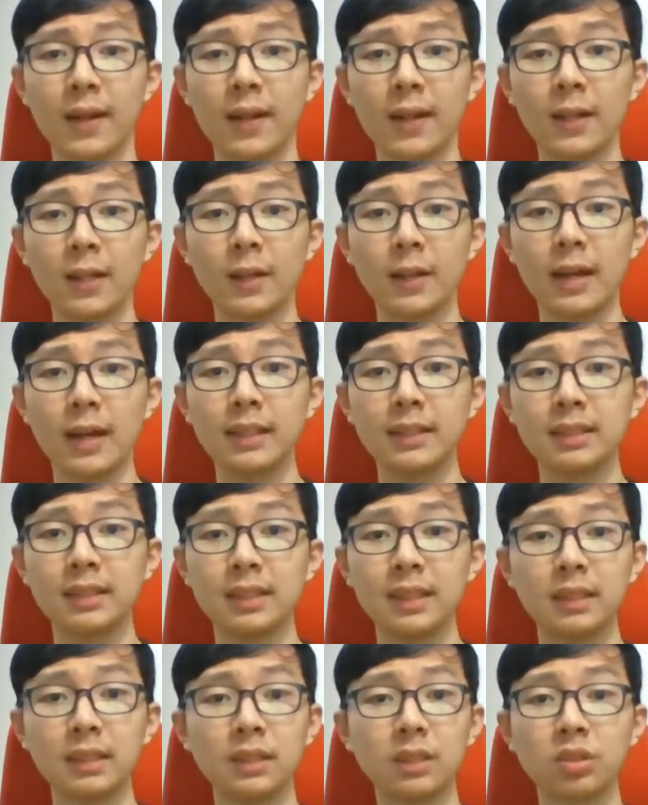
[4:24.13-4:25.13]
Well,
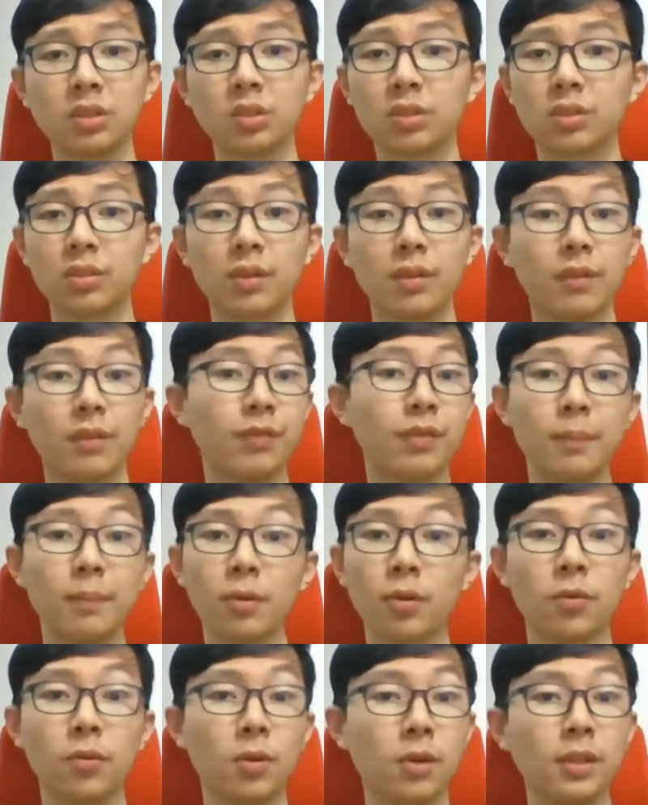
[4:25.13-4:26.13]
I'd say just
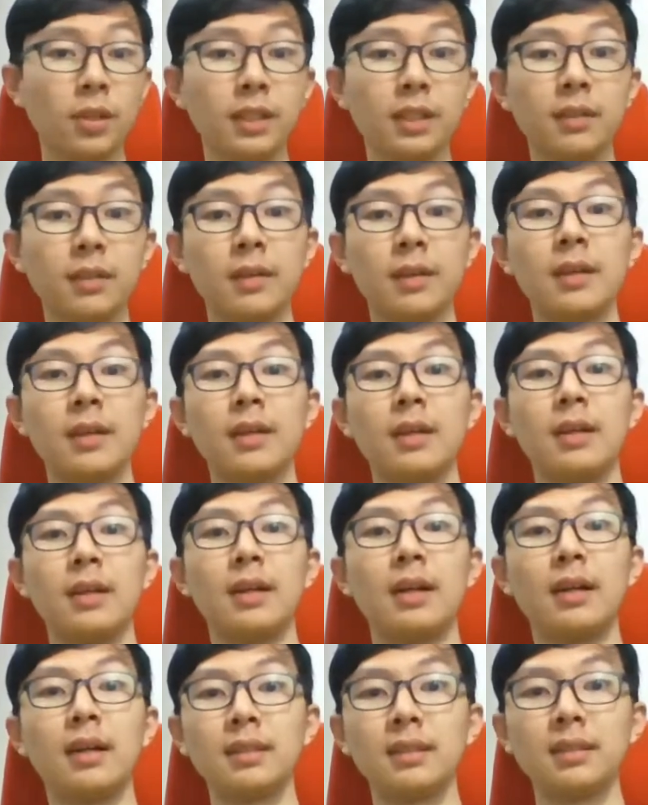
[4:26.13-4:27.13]
flip a coin.
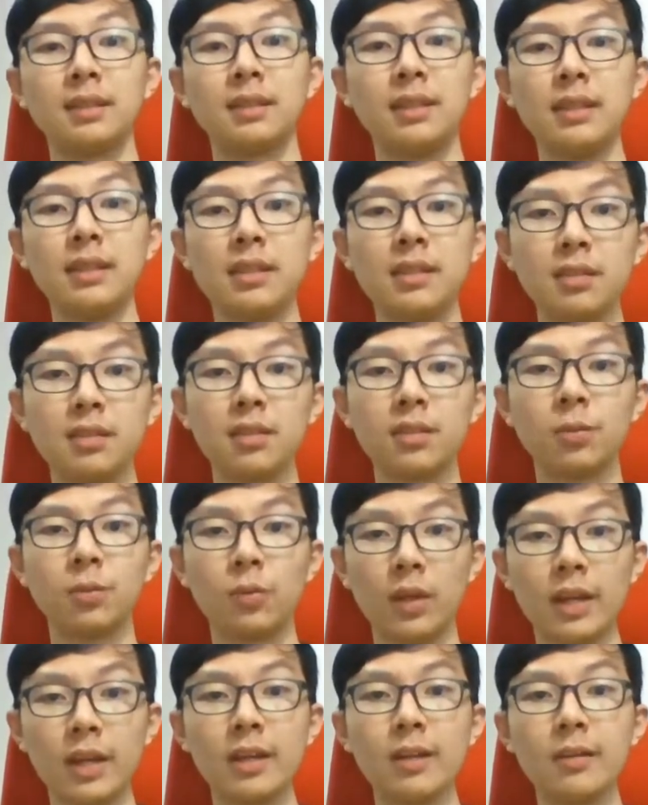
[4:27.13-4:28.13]
Honestly,
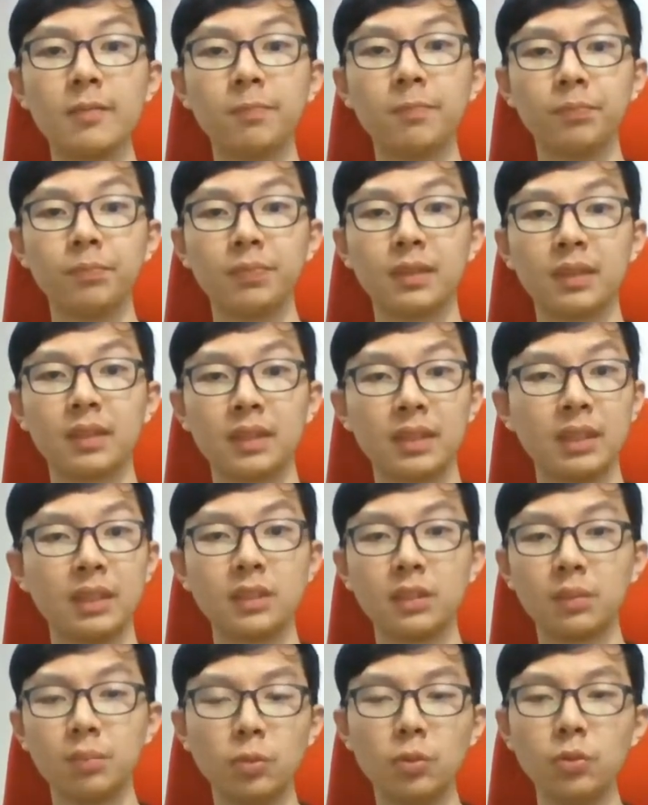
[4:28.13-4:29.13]
either way,
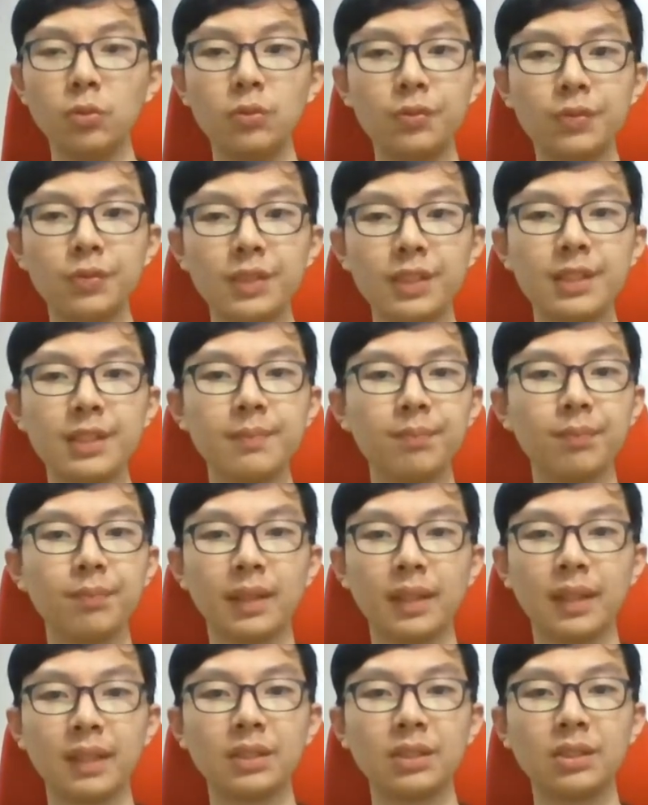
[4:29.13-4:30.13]
this
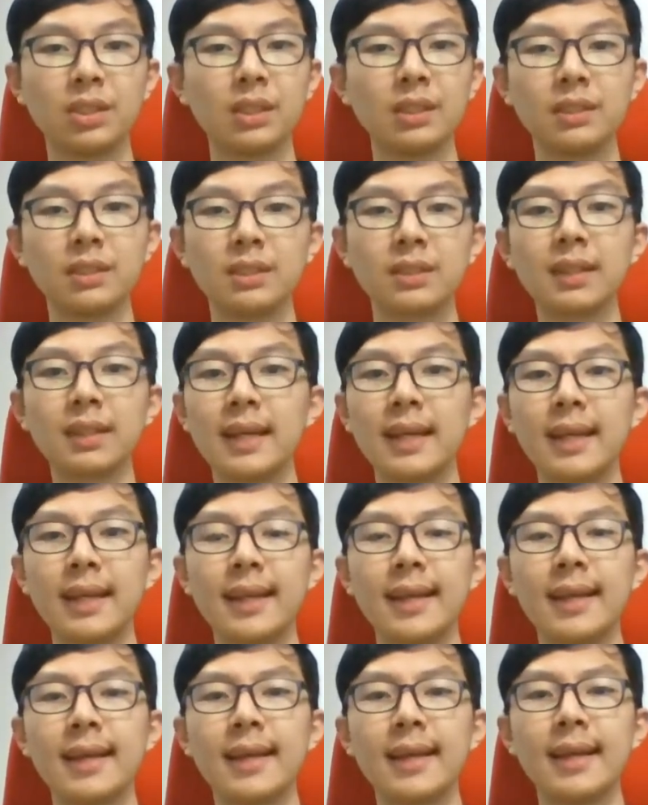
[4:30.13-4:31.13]
movie is
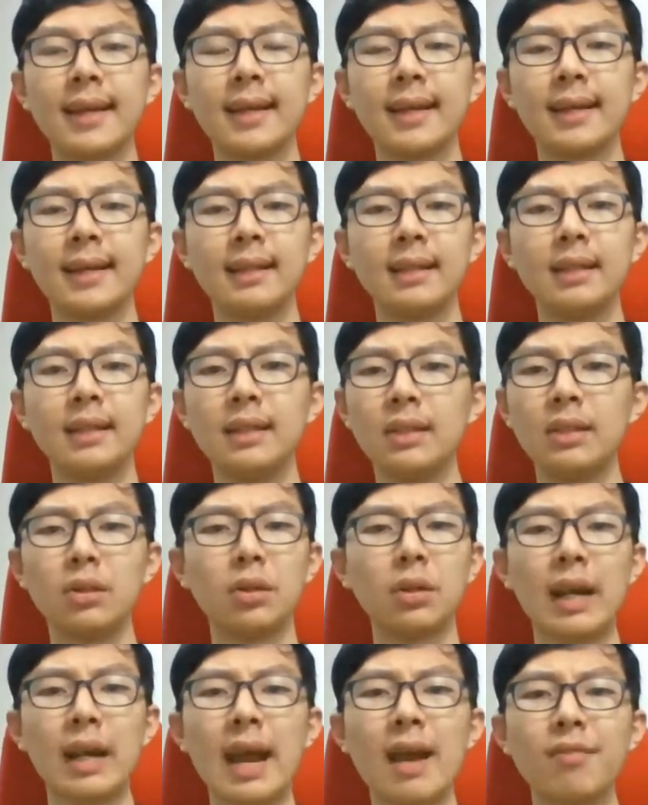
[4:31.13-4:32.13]
just
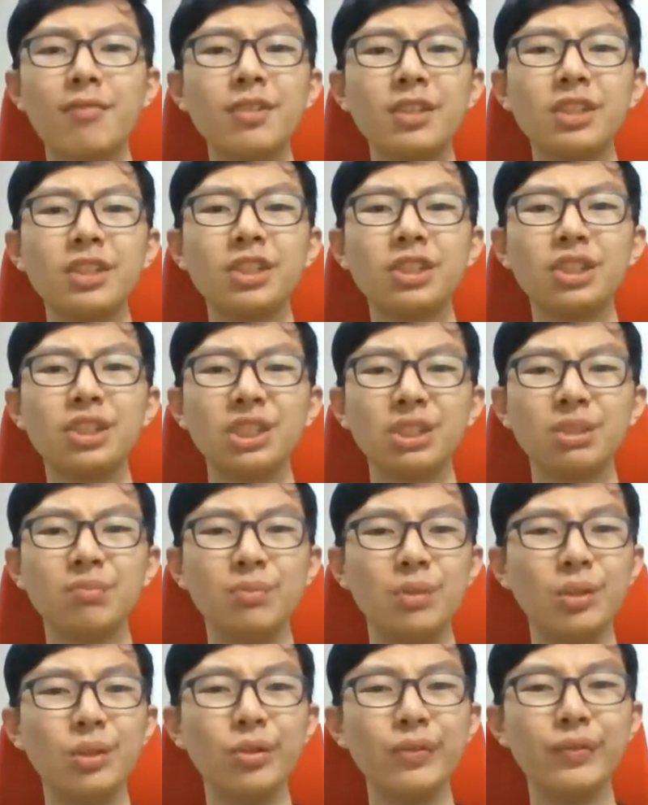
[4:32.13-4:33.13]
your
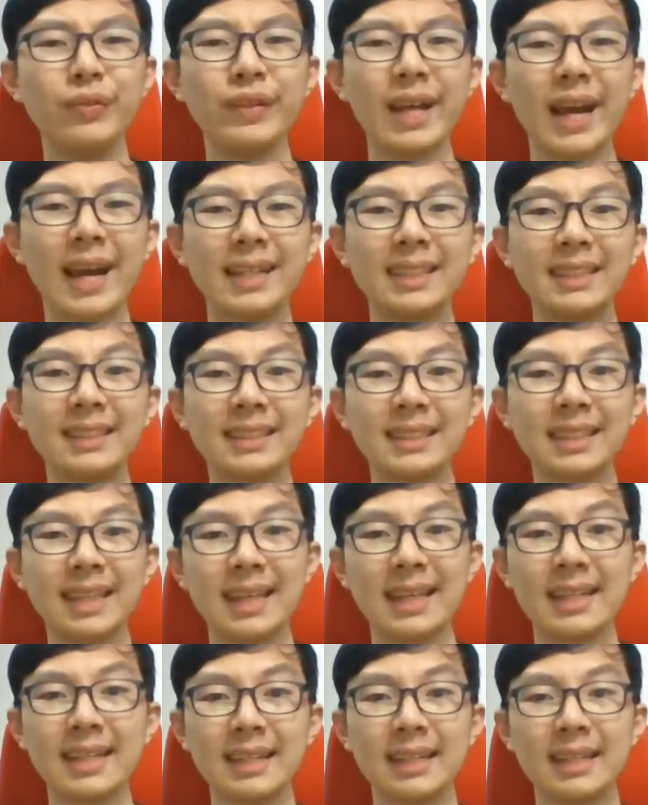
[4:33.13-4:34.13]
average movie, I'd
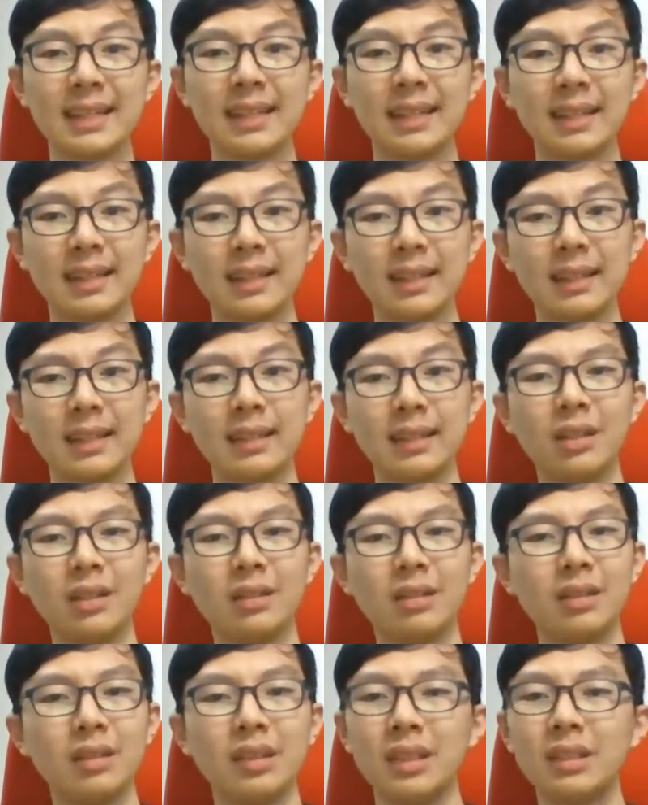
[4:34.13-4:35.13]
say.
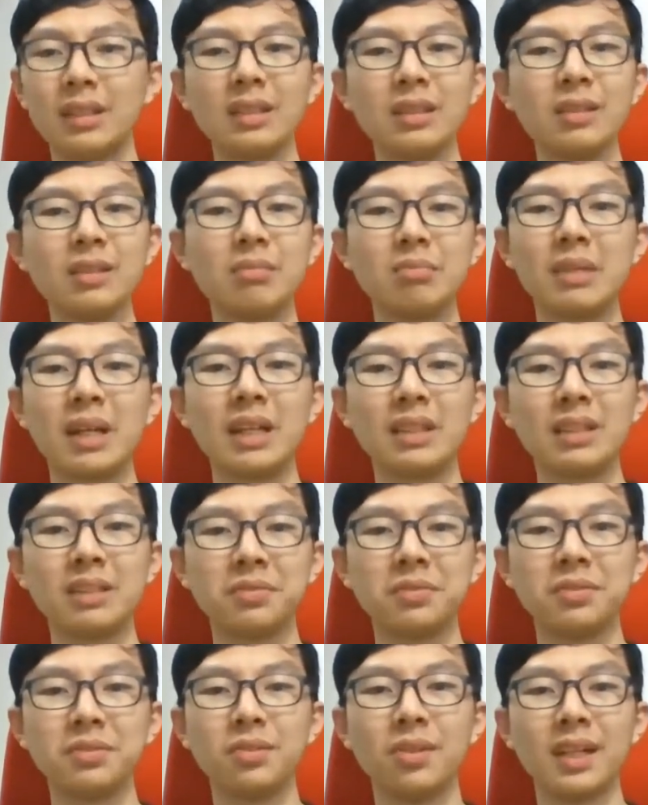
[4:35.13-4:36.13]
It doesn't
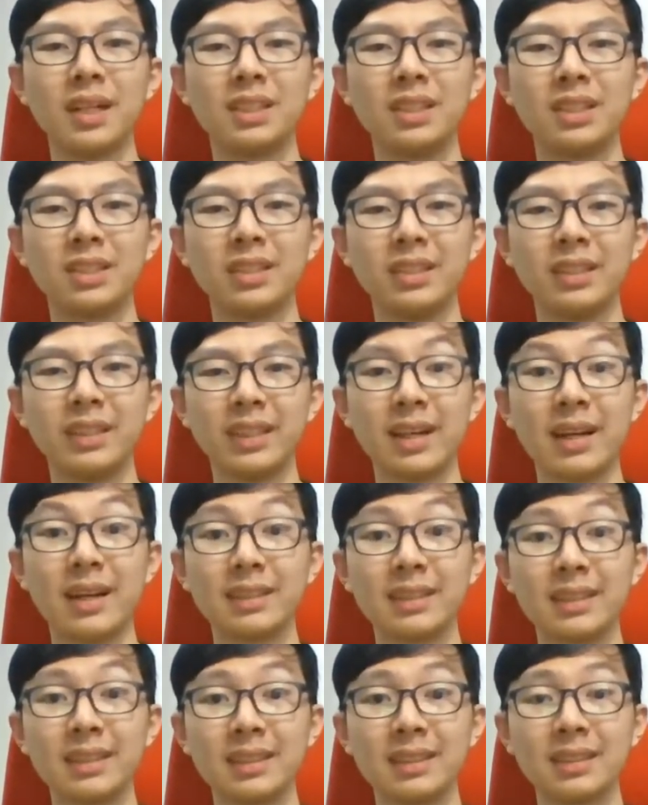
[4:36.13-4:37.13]
matter if you watch it or
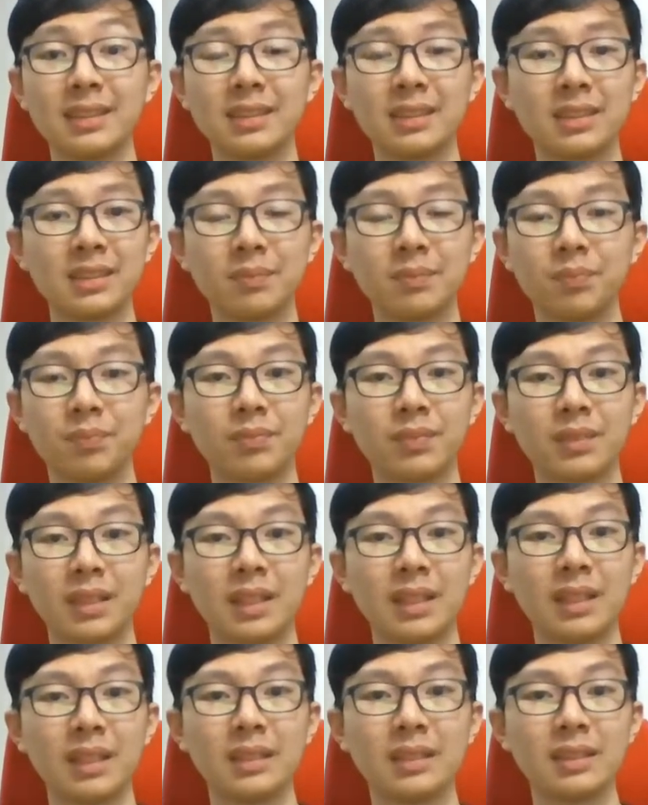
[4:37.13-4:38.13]
not. It's
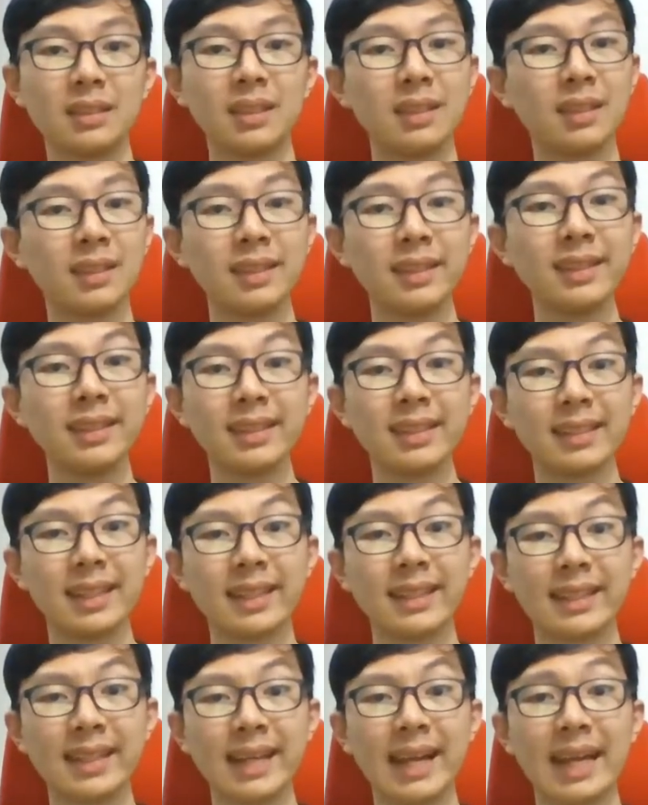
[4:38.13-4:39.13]

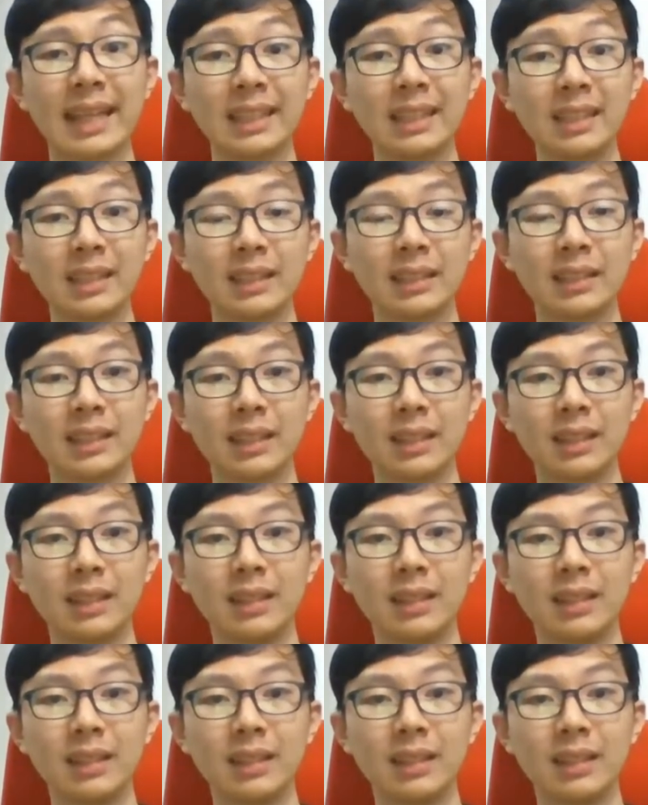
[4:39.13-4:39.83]
really like that.